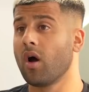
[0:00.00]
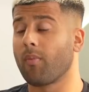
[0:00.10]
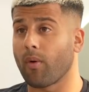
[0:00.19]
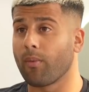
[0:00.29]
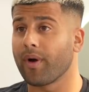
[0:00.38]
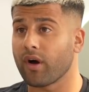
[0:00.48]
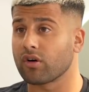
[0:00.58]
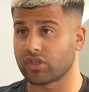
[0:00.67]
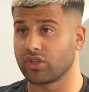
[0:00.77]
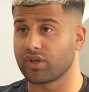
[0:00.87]
But what
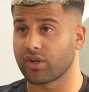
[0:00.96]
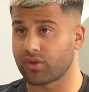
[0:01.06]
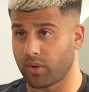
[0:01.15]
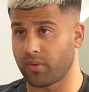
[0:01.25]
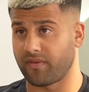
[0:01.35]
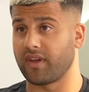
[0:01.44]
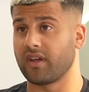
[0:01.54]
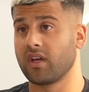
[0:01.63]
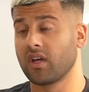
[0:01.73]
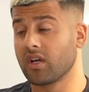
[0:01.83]
else are you going to do with
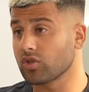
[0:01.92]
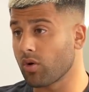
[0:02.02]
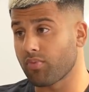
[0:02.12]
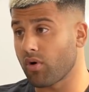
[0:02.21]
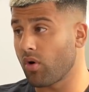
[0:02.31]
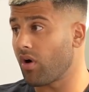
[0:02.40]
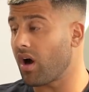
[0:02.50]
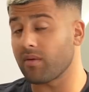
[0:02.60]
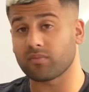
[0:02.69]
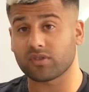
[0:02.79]
it? So, bro,
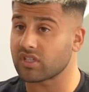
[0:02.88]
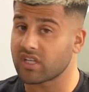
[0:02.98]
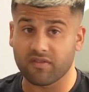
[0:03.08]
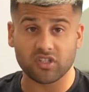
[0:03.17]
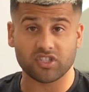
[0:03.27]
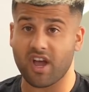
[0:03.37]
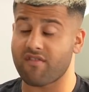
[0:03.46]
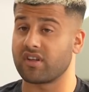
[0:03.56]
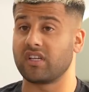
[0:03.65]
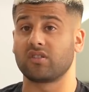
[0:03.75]
I'm giving
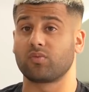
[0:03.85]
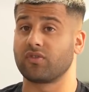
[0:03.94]
charities.